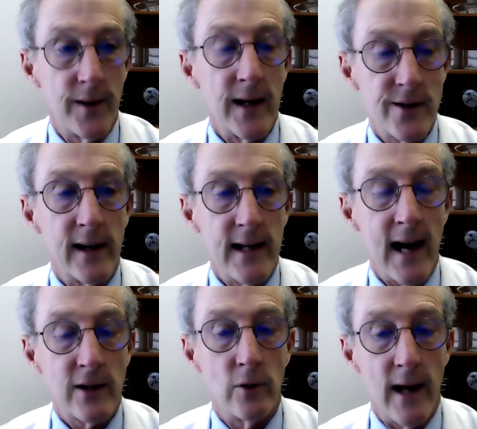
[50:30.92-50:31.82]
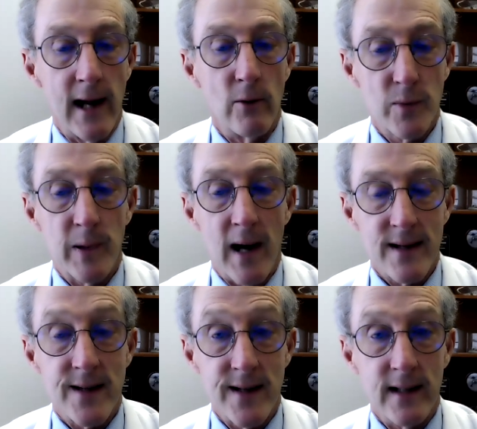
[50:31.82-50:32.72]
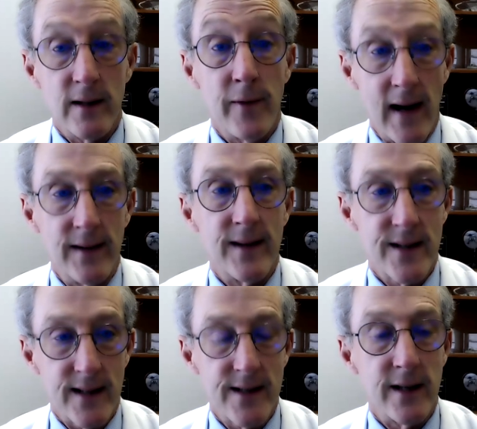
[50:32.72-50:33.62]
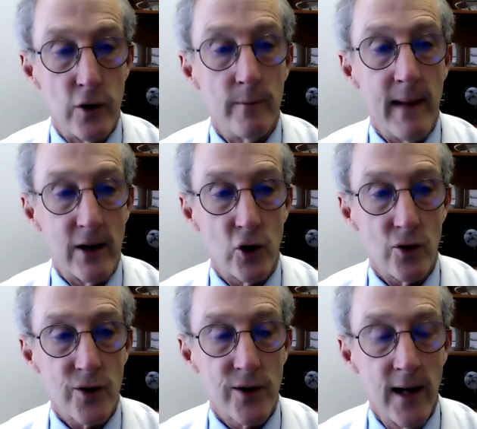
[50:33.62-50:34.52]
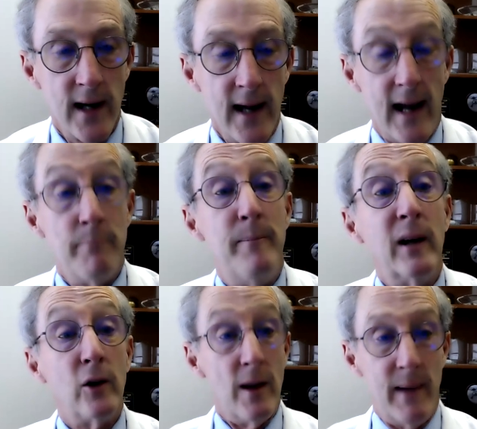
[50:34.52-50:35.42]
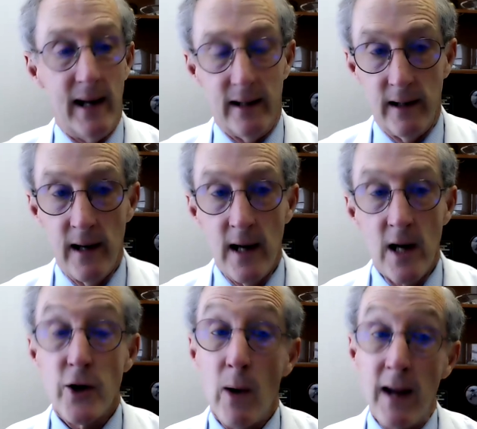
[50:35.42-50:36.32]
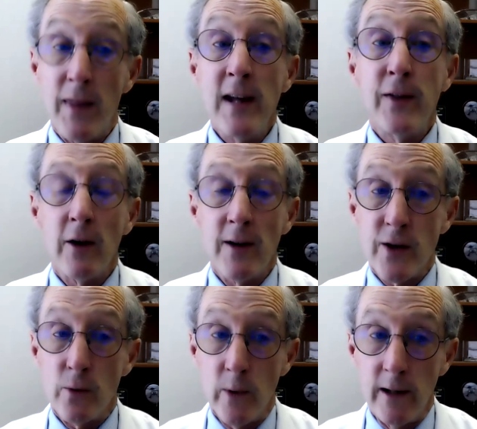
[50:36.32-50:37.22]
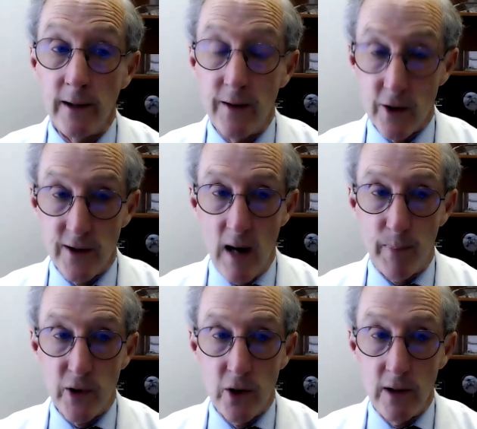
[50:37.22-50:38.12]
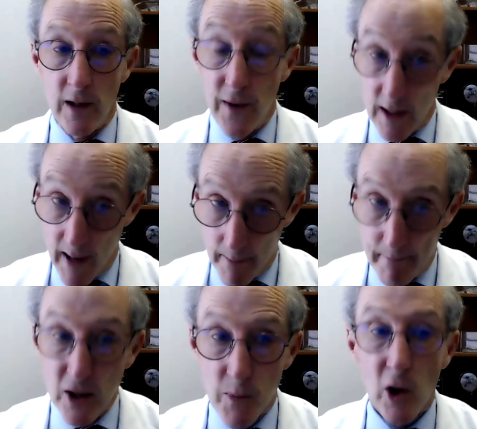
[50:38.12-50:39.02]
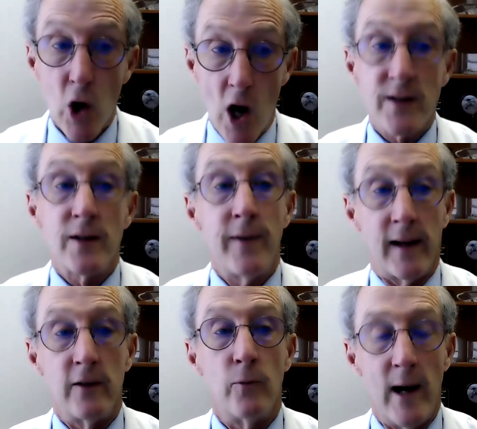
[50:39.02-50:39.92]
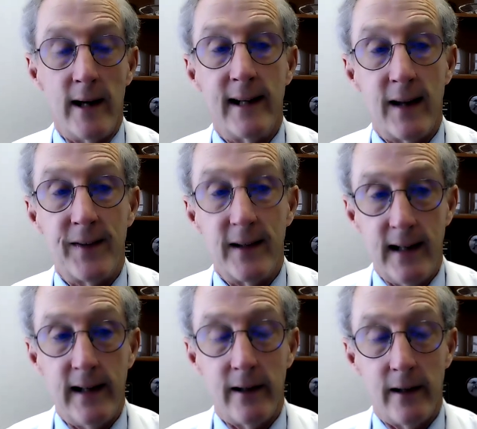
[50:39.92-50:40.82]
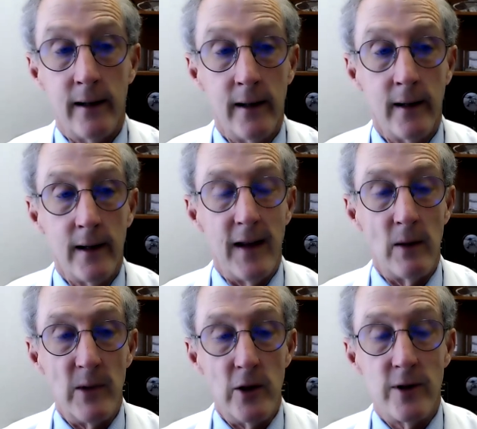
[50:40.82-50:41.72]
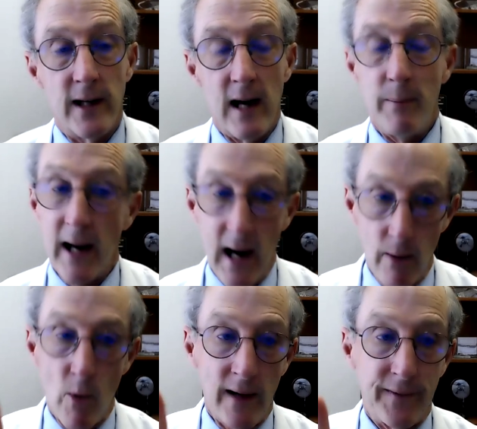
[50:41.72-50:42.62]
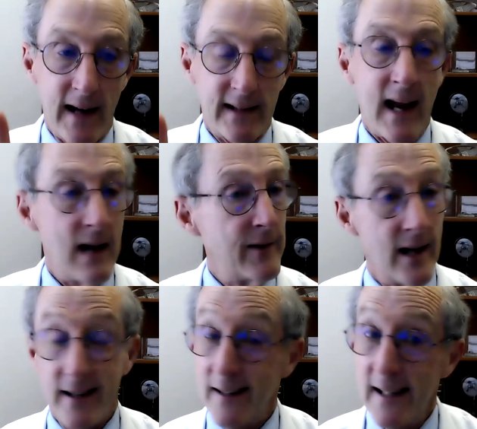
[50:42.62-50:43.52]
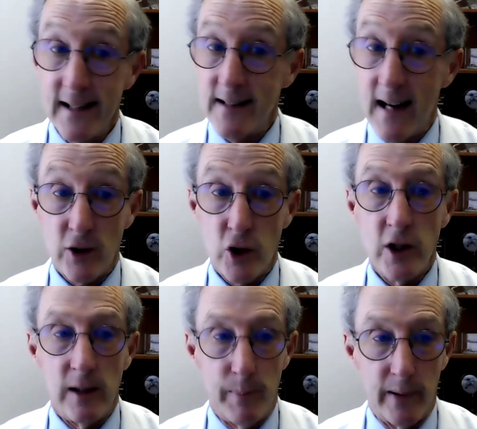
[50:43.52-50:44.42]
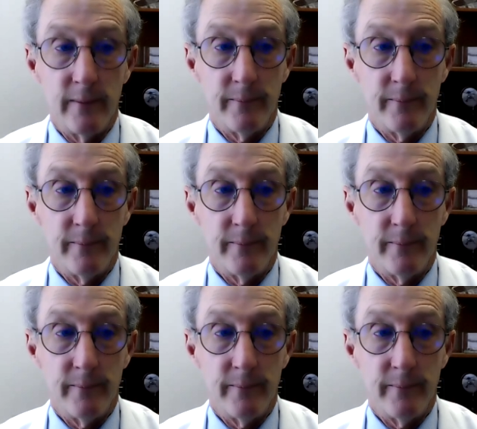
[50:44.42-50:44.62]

things like natural language processing to find the 62 measures and build them in so i think there is a really there's an opportunity to think about a much more cost effective way to get the data than we do today but i, I want that caveat it's not cheap